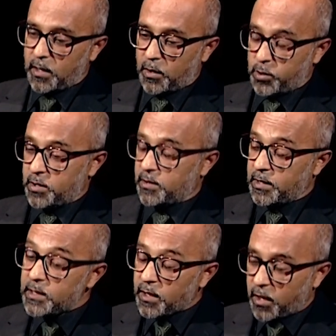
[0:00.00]
uh, which is
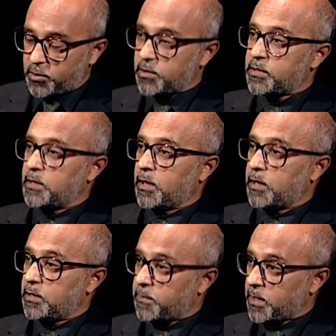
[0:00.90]
the largest
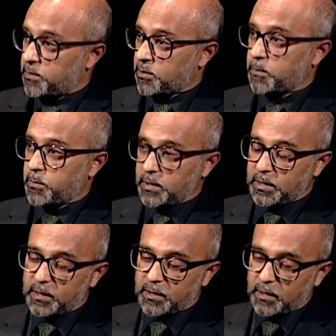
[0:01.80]
uh, defense
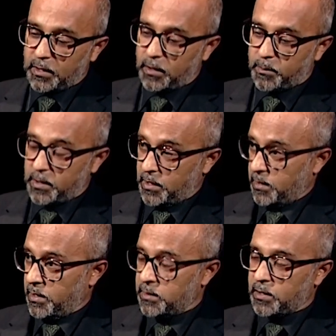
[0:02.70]
company um,
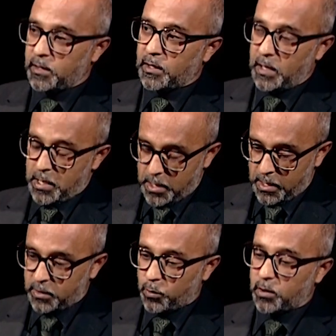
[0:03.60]
in, in, the world.
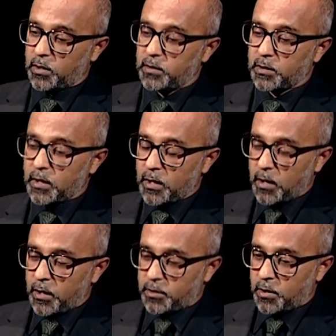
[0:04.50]
In the world. Yeah.
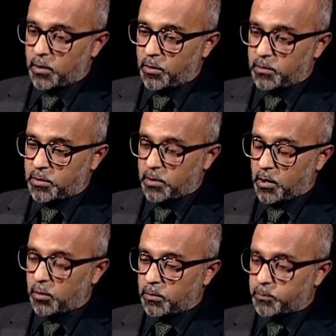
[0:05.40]
So so the
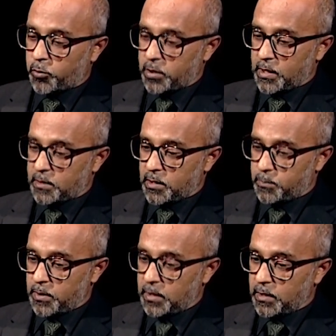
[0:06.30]
whole project is
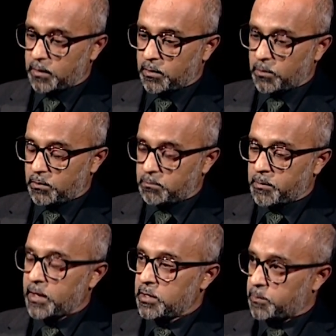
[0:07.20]
being
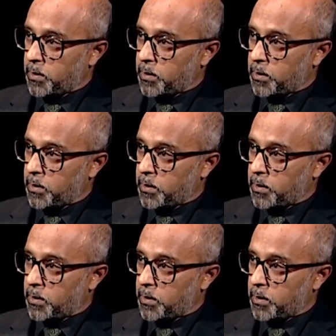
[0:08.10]
managed